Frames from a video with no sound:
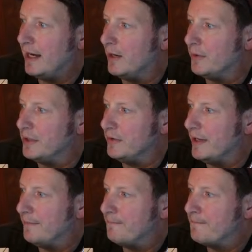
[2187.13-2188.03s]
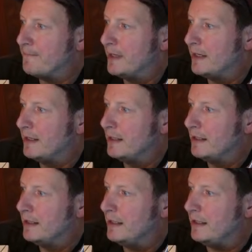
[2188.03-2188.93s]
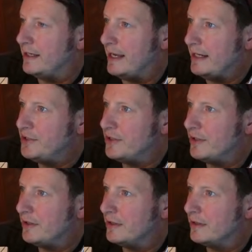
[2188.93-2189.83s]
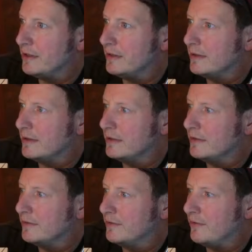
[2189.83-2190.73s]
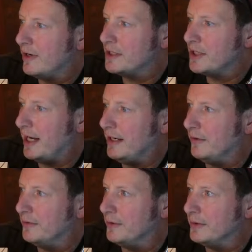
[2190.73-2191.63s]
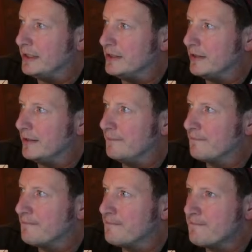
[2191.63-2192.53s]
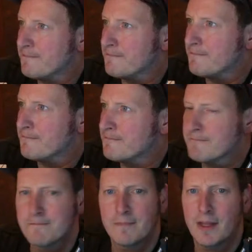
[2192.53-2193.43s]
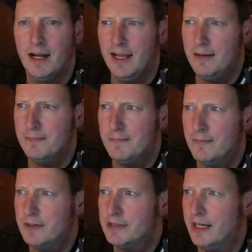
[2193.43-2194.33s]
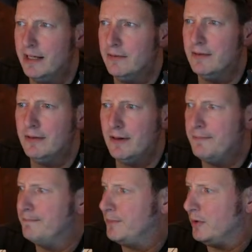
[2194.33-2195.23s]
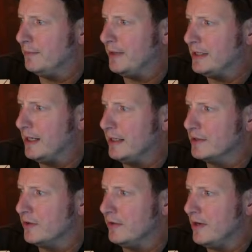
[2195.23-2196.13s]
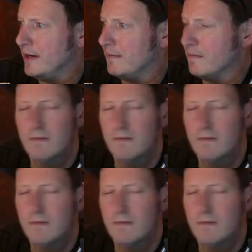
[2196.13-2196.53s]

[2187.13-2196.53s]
I don't want to do that. Nature, fresh. I don't know what these are. I am tiny. I'm doing my tiny screen, right?